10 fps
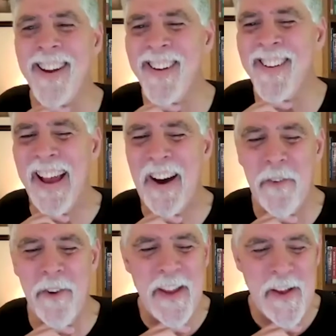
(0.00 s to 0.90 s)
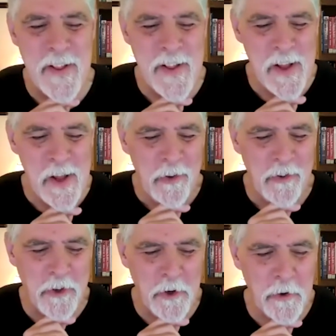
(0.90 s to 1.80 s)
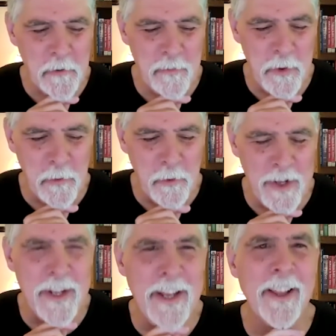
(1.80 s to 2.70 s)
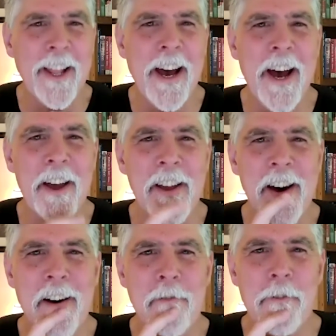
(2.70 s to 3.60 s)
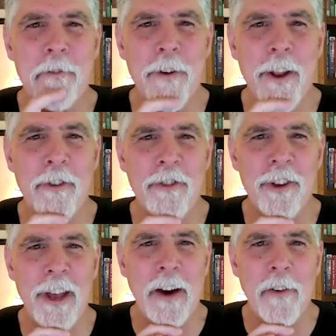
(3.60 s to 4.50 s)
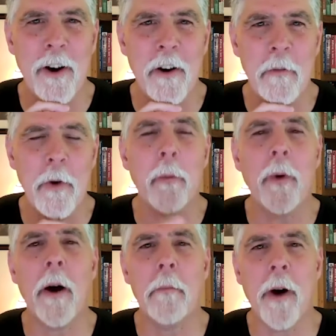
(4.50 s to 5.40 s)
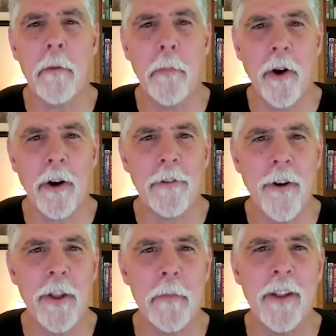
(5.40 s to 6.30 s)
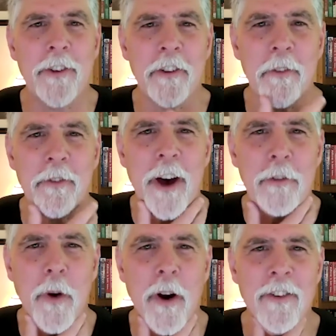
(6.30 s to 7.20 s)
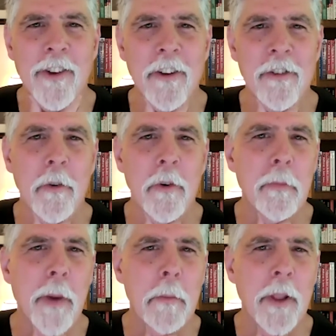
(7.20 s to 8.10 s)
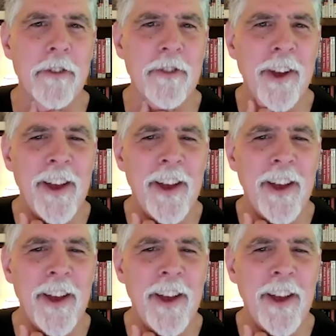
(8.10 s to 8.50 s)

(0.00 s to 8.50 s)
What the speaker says: Yeah, so when Neil and I finished our book, Fundamentals of Software Architecture, was published,